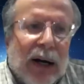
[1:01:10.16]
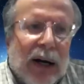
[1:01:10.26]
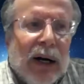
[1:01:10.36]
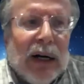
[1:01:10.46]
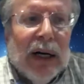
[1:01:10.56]

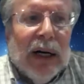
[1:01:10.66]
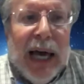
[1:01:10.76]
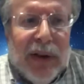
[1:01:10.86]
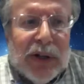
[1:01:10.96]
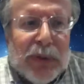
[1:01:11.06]
goes. Uh,
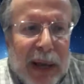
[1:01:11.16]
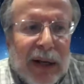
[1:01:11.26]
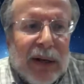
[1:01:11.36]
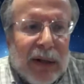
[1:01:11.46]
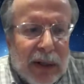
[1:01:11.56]
and there's
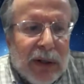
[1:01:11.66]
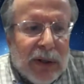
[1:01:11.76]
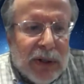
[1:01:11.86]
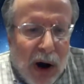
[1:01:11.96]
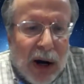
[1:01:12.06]
been
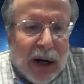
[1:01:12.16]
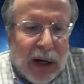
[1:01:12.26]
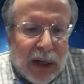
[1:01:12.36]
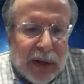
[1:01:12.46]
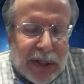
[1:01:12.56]

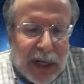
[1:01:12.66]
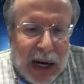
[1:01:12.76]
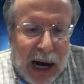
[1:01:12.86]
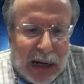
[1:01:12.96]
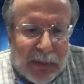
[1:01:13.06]
talk. Uh, there's an
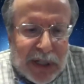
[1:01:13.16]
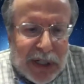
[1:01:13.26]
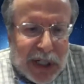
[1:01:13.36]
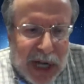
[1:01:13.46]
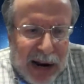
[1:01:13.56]
economist
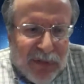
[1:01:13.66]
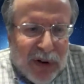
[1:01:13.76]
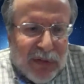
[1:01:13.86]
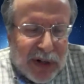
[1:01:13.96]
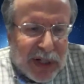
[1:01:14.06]
at
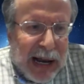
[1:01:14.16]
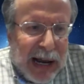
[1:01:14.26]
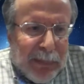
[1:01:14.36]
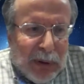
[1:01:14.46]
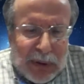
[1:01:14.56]
Stanford, for
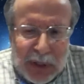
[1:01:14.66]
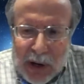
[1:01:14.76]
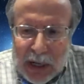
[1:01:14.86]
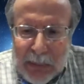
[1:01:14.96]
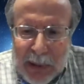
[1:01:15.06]
example, who's
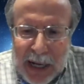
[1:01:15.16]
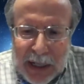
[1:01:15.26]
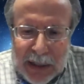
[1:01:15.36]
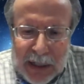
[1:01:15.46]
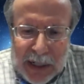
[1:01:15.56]
talked about
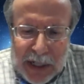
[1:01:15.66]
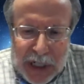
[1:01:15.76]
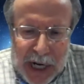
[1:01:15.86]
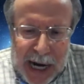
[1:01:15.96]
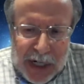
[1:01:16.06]
a, uh, an
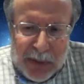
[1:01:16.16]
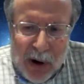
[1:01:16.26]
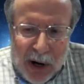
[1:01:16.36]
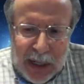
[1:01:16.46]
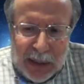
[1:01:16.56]
exchange
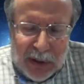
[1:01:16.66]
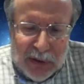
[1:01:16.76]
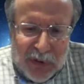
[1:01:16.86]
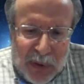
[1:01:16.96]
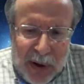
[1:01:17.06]
market. There
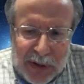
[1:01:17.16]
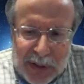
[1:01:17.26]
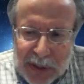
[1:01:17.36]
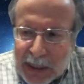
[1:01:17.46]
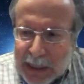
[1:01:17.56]
are a few
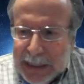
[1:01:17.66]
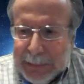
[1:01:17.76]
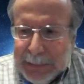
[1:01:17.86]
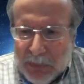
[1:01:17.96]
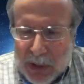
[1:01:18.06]
others
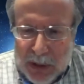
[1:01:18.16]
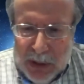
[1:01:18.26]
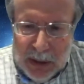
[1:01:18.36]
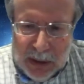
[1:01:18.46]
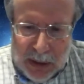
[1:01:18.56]

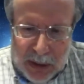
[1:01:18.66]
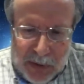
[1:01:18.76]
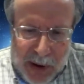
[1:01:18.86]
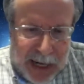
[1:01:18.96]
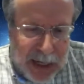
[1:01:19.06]
uh,
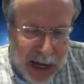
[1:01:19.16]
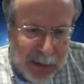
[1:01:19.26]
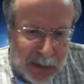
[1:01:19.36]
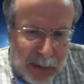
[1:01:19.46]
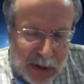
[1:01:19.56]
other
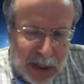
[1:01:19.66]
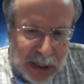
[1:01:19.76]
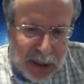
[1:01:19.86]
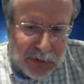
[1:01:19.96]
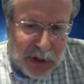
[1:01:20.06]
academics
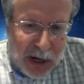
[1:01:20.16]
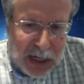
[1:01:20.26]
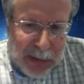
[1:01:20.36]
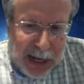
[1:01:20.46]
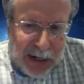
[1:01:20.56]
mostly have
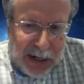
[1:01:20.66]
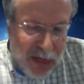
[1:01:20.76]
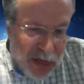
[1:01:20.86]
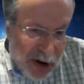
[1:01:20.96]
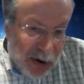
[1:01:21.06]
talked about it.
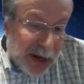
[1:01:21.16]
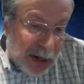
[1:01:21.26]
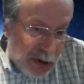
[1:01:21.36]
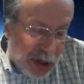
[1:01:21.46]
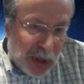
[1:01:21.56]
In
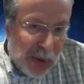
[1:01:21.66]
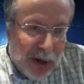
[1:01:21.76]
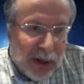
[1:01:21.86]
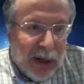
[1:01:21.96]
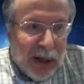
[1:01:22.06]
theory,
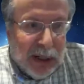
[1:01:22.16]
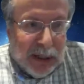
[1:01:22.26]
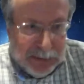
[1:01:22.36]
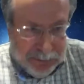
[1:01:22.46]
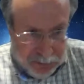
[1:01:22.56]
sure,
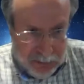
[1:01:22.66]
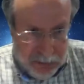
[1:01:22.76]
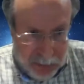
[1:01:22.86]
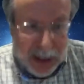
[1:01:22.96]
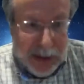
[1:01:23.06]
um,
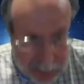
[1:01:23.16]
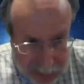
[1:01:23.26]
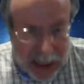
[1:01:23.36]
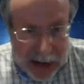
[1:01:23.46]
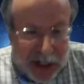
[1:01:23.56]
but
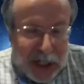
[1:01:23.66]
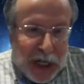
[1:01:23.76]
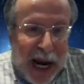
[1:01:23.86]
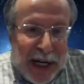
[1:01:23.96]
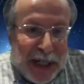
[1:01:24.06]
to have an
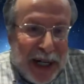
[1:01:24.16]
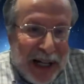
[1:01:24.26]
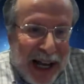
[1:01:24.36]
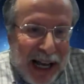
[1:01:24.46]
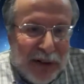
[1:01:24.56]
exchange, you need
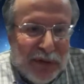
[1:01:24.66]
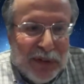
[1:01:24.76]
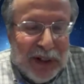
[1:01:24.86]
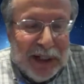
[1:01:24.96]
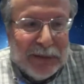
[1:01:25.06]
to have
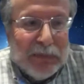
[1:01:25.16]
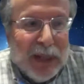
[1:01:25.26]
uh,